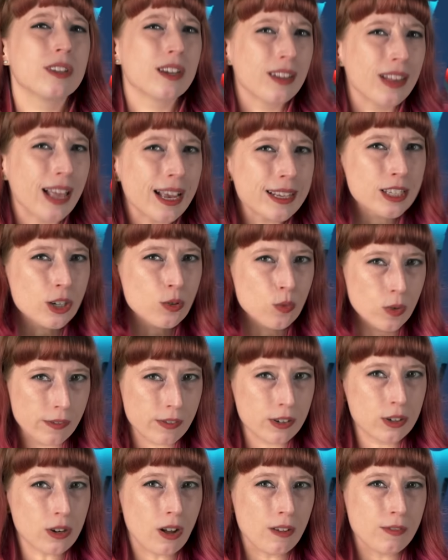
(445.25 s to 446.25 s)
the classic
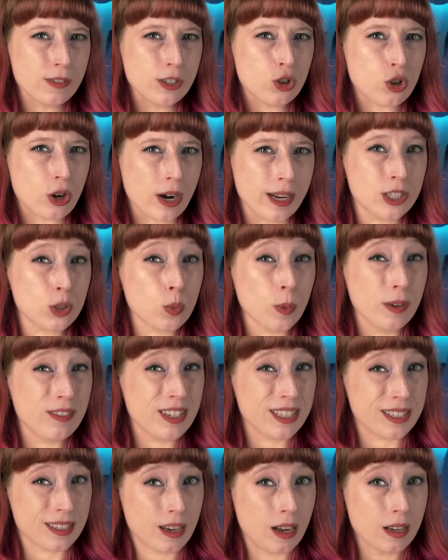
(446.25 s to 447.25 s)
river dolphin traits we've
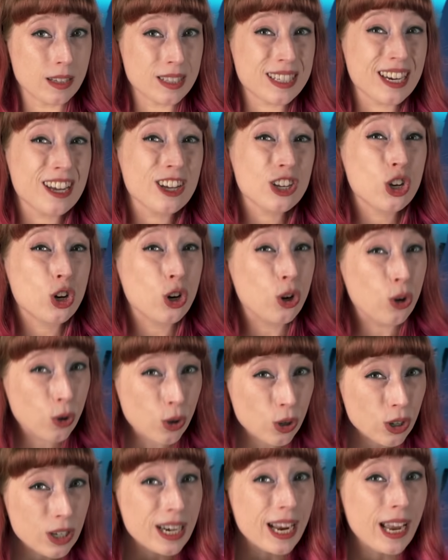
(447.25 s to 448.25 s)
discussed
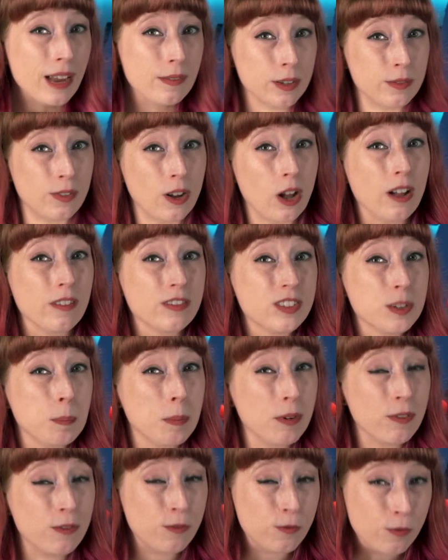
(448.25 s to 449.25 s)
could have
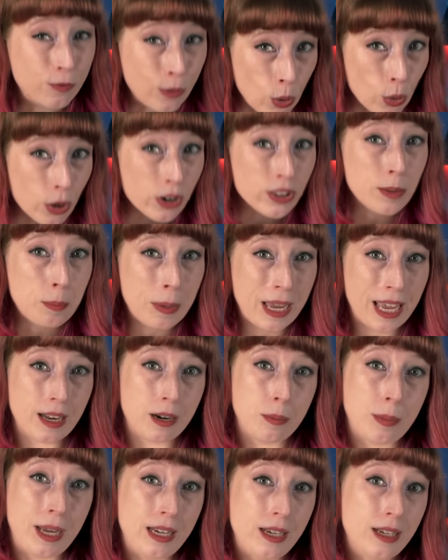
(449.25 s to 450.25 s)
evolved before the
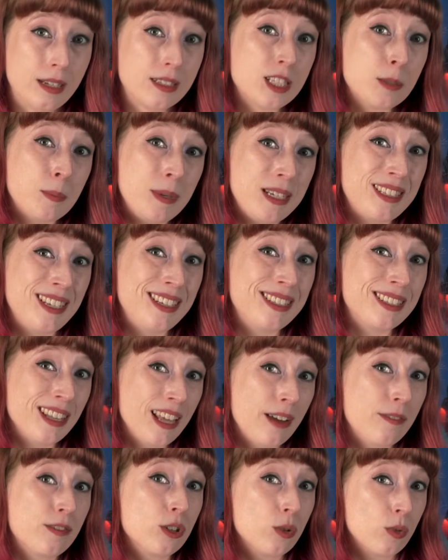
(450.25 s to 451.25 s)
Panamanian species
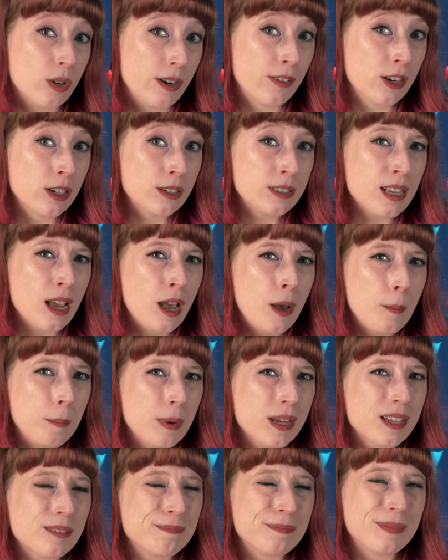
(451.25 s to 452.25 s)
left the rivers,
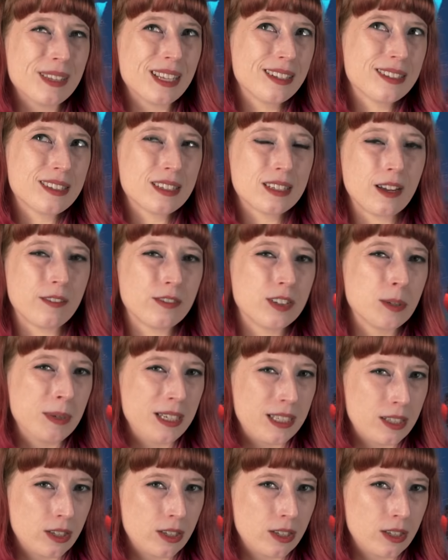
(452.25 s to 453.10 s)
but it's tough to be